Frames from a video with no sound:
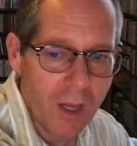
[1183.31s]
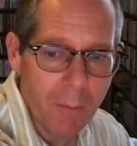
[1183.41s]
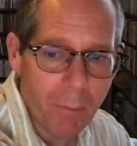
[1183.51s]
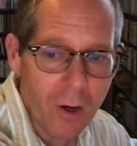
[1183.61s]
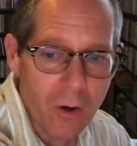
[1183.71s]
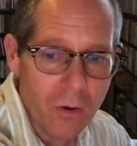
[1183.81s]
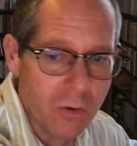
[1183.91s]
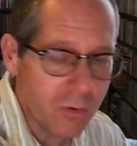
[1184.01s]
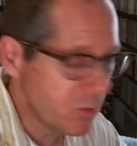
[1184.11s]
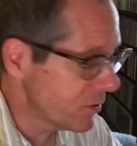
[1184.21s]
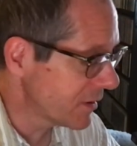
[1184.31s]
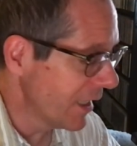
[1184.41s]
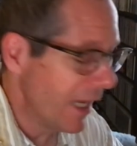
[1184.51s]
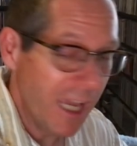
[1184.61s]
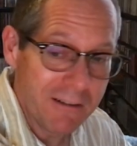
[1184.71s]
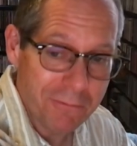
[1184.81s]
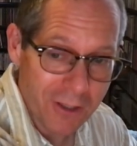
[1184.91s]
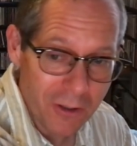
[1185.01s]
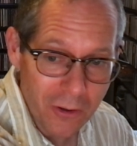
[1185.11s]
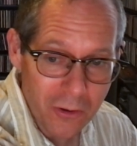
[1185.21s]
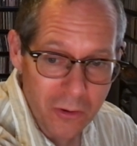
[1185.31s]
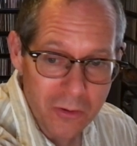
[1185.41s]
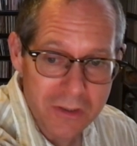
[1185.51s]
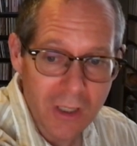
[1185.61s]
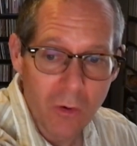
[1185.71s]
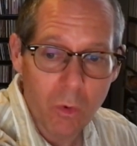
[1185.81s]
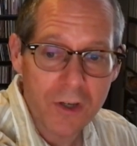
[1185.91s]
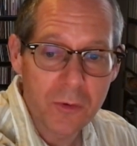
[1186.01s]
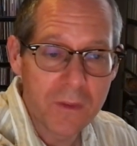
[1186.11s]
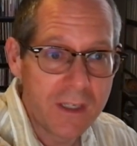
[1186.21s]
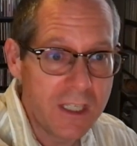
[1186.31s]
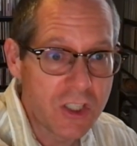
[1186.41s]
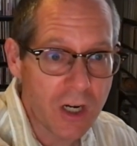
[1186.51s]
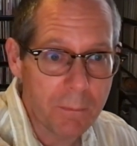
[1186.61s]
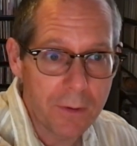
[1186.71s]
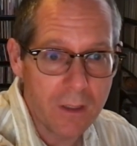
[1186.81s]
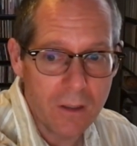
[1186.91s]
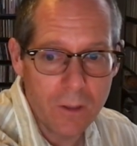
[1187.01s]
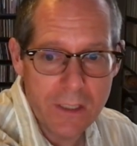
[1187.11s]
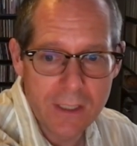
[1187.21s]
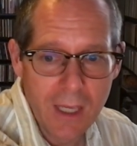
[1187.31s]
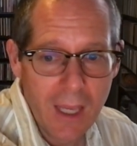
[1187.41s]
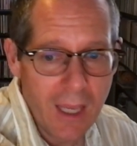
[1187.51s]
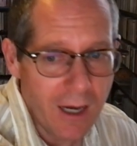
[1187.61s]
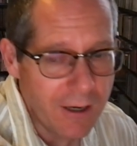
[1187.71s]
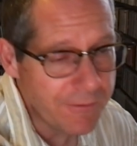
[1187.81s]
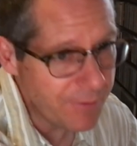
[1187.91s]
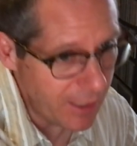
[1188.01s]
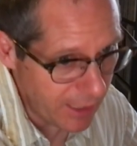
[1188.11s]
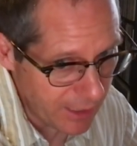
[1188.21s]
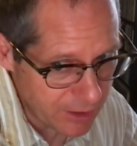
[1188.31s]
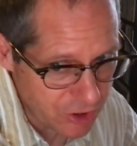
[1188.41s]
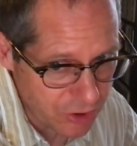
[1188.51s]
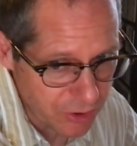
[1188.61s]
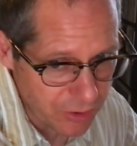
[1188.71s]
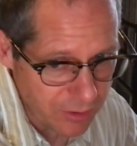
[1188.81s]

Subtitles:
Bows and flows works with the D sharp below it of angel